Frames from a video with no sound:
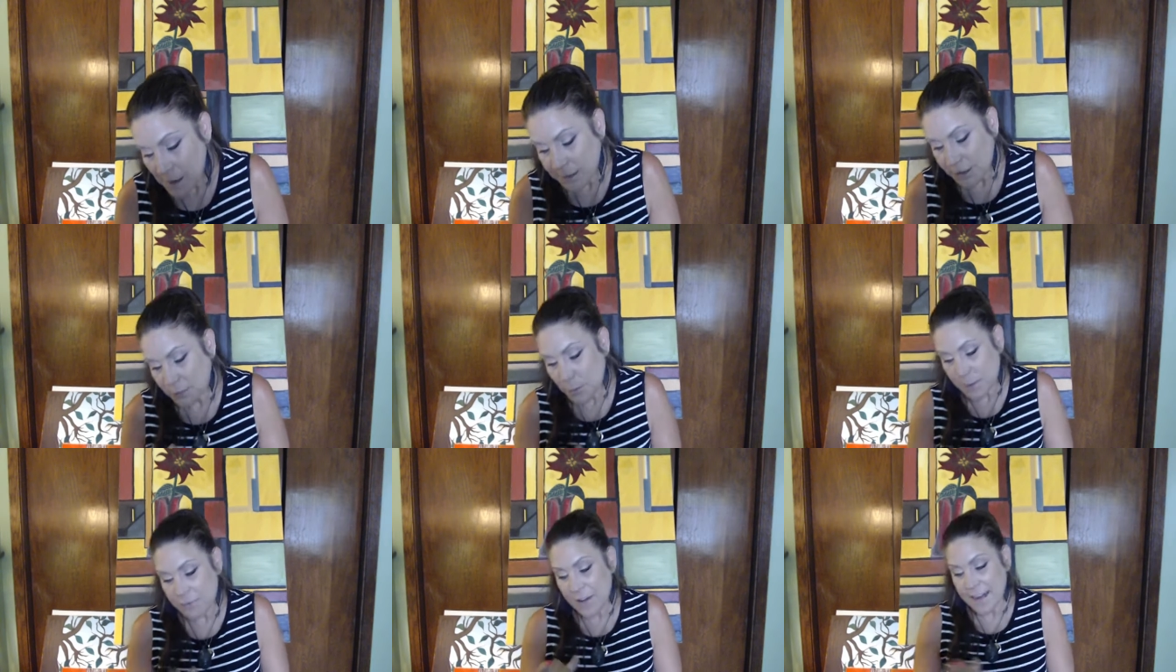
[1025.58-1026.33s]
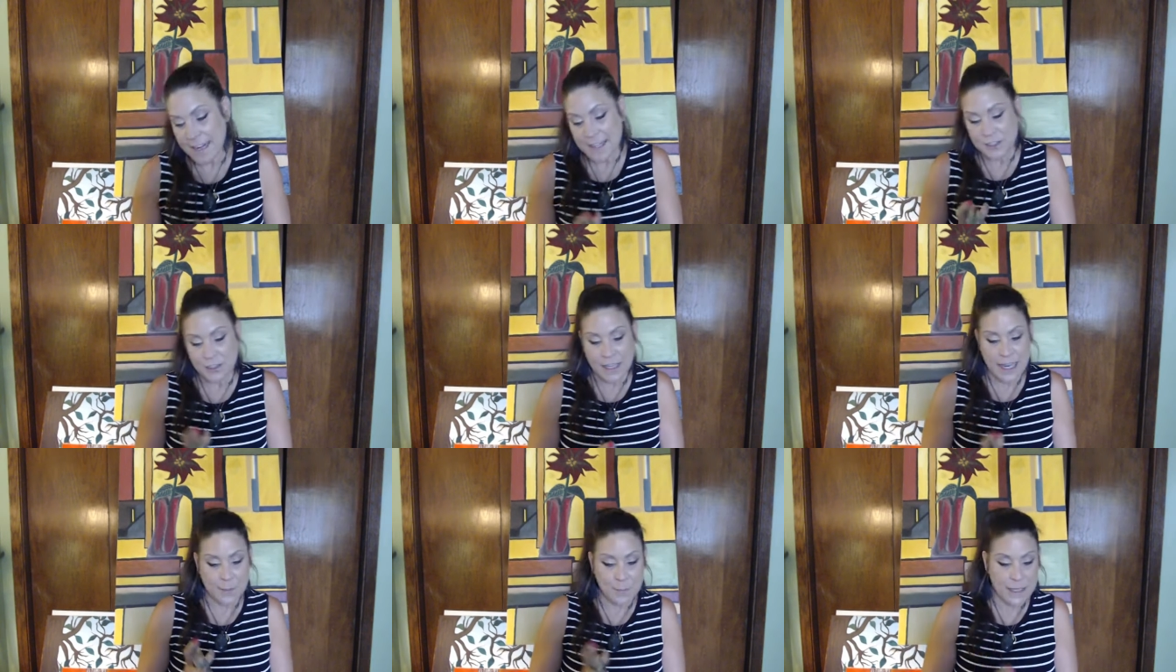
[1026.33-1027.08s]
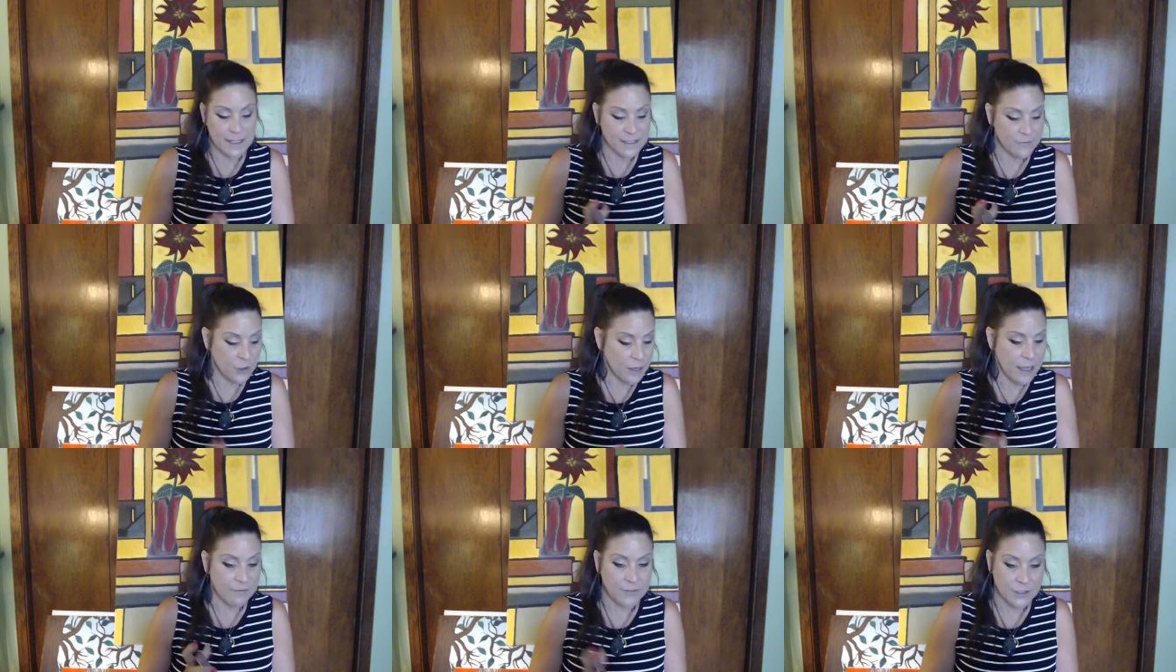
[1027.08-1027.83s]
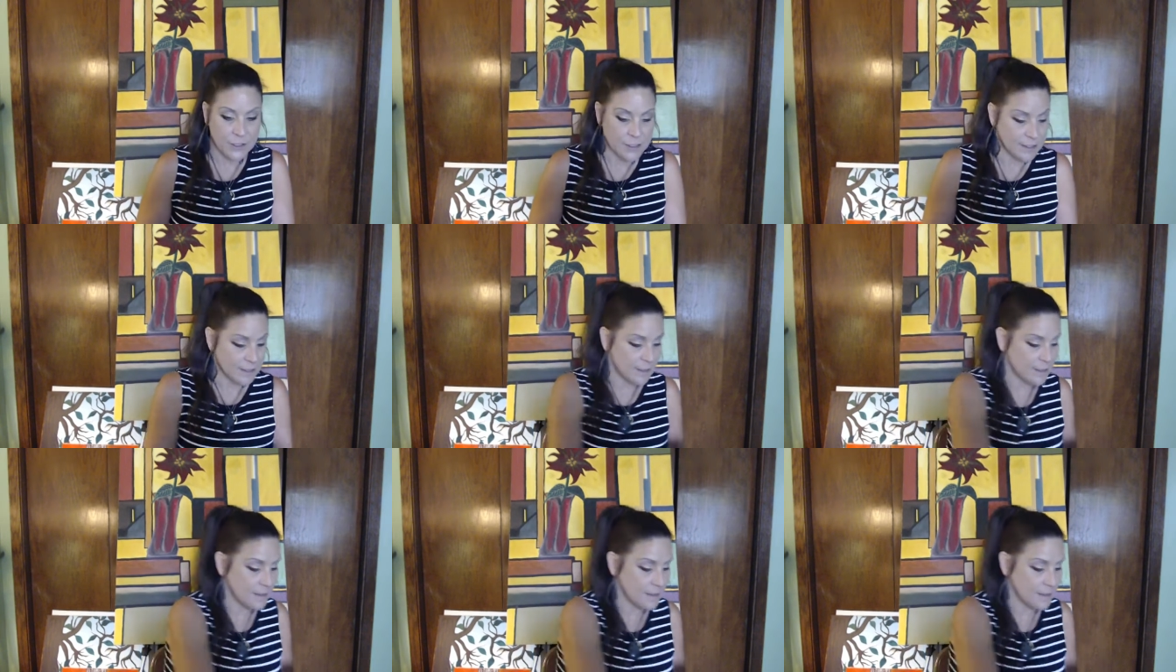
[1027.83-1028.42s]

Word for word: There will be financial gain because of your efforts